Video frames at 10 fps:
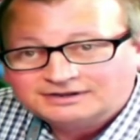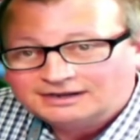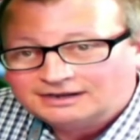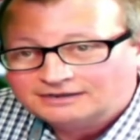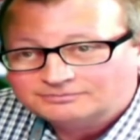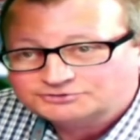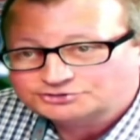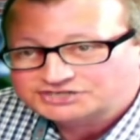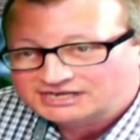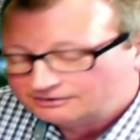
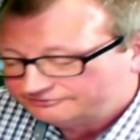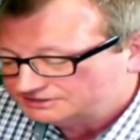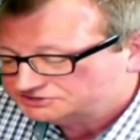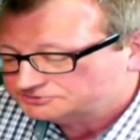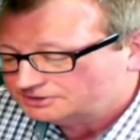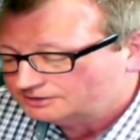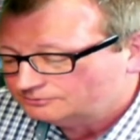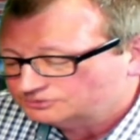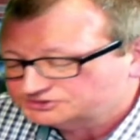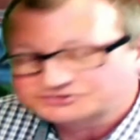dodgy outfits. It
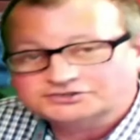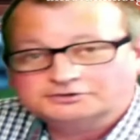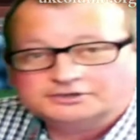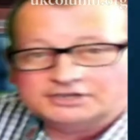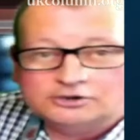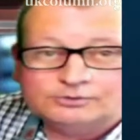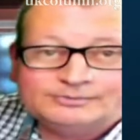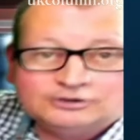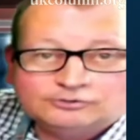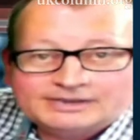wasn't so long ago when
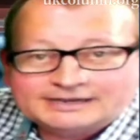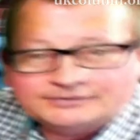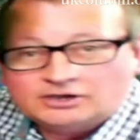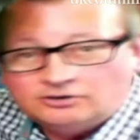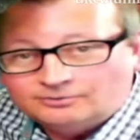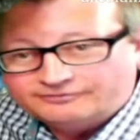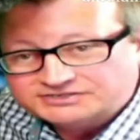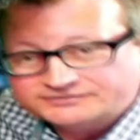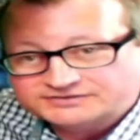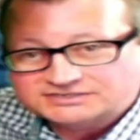we look back at the Home
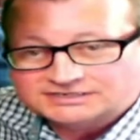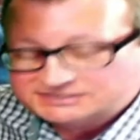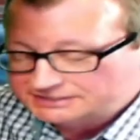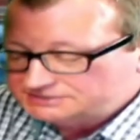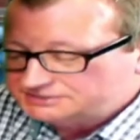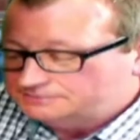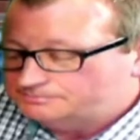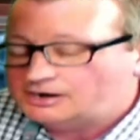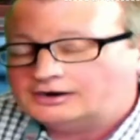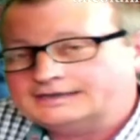Office facilitating
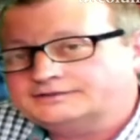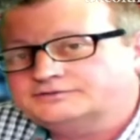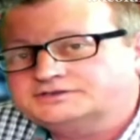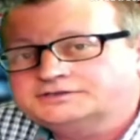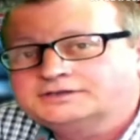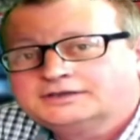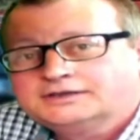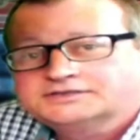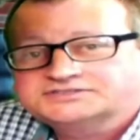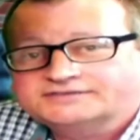PI in the
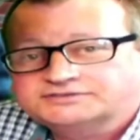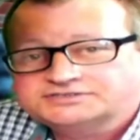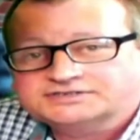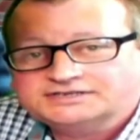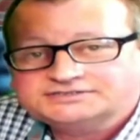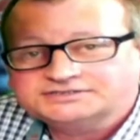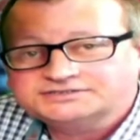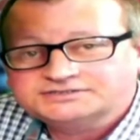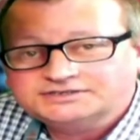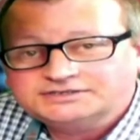70s and
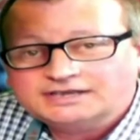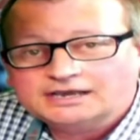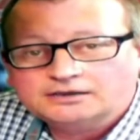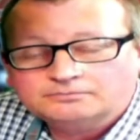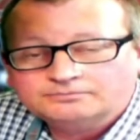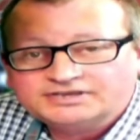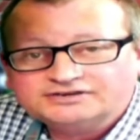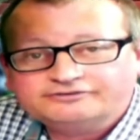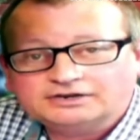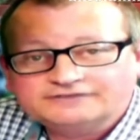80s, the
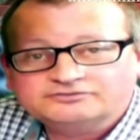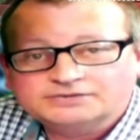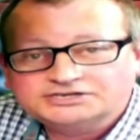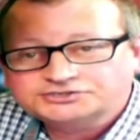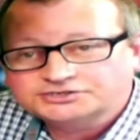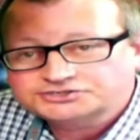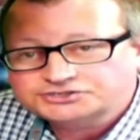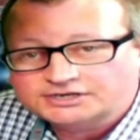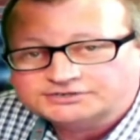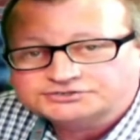paedophile information
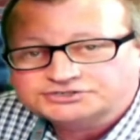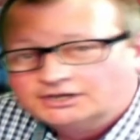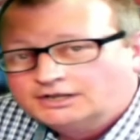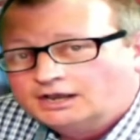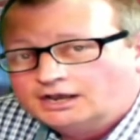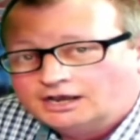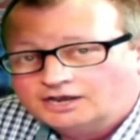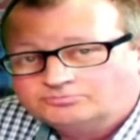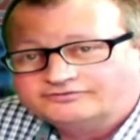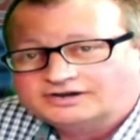exchange,
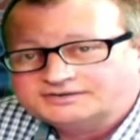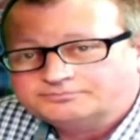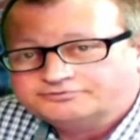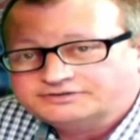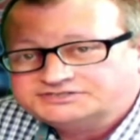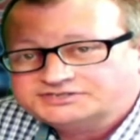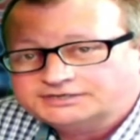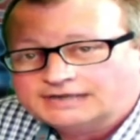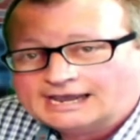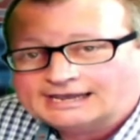providing
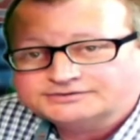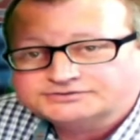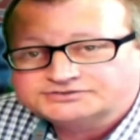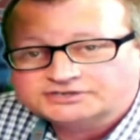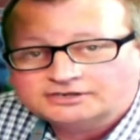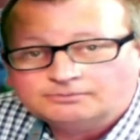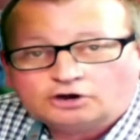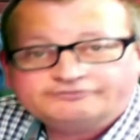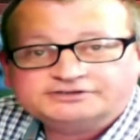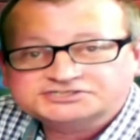printing and
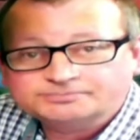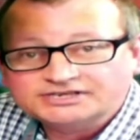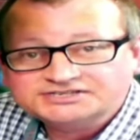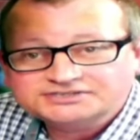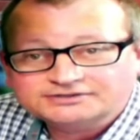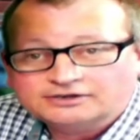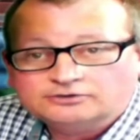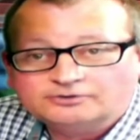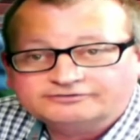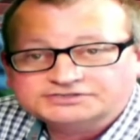office space at the
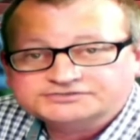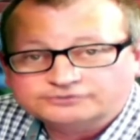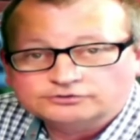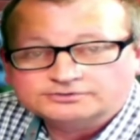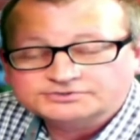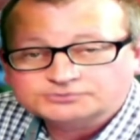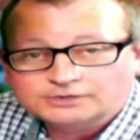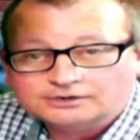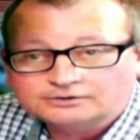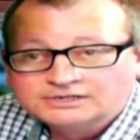Home Office for them as
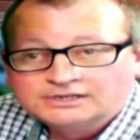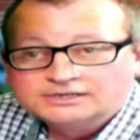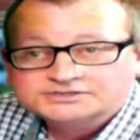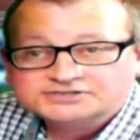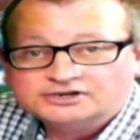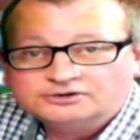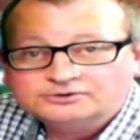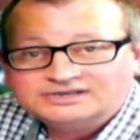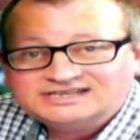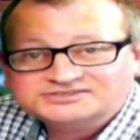well.
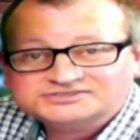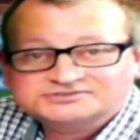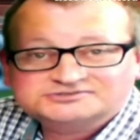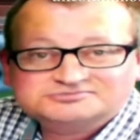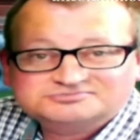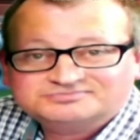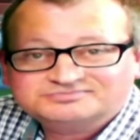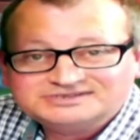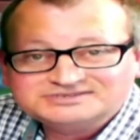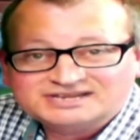So it's
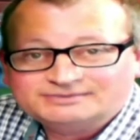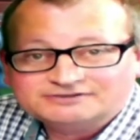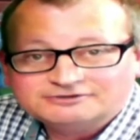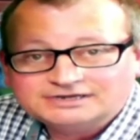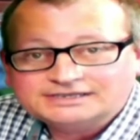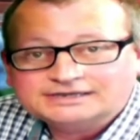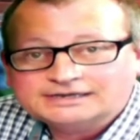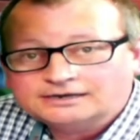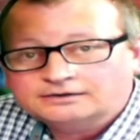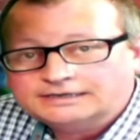endemic, really, in
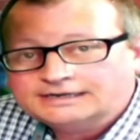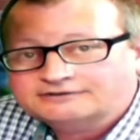our